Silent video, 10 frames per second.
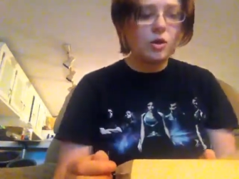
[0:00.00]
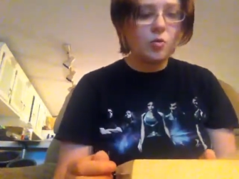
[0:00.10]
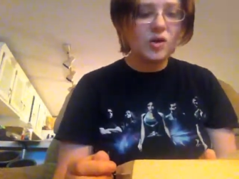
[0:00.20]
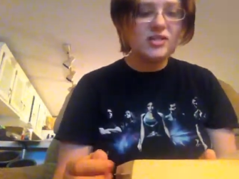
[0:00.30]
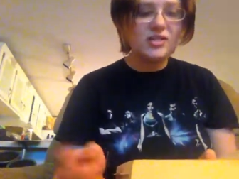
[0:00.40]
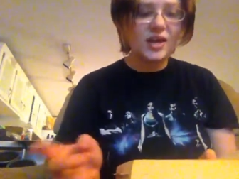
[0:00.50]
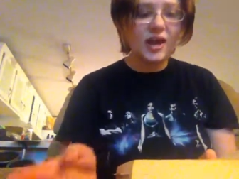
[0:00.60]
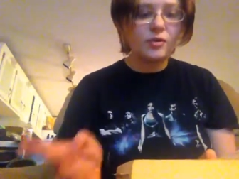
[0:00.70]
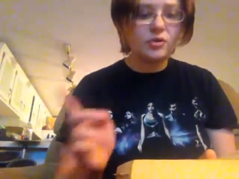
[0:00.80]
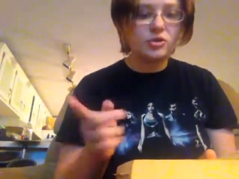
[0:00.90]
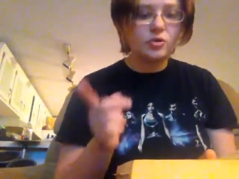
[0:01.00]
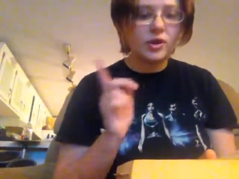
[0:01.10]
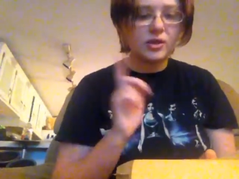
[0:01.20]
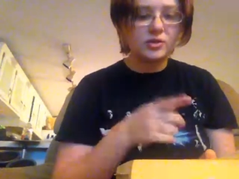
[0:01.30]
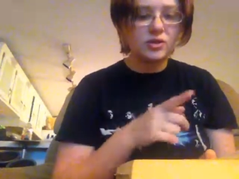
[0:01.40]
Once the gathering,
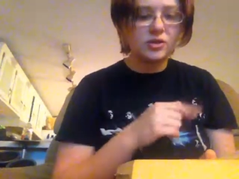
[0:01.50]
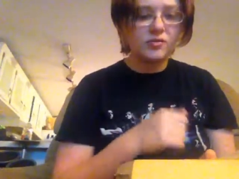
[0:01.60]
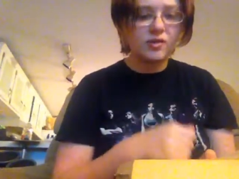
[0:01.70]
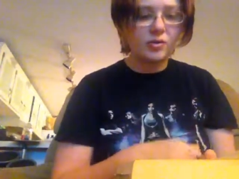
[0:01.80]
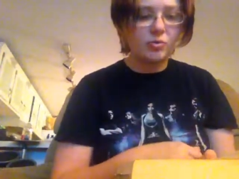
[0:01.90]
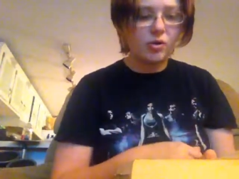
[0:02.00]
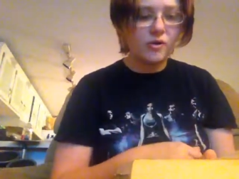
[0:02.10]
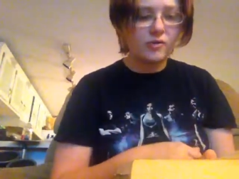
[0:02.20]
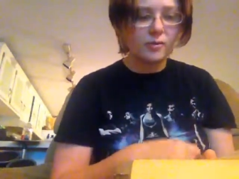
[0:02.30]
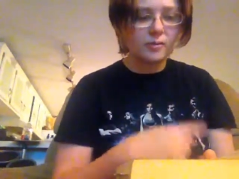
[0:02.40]
storing, and salting of autumn were over,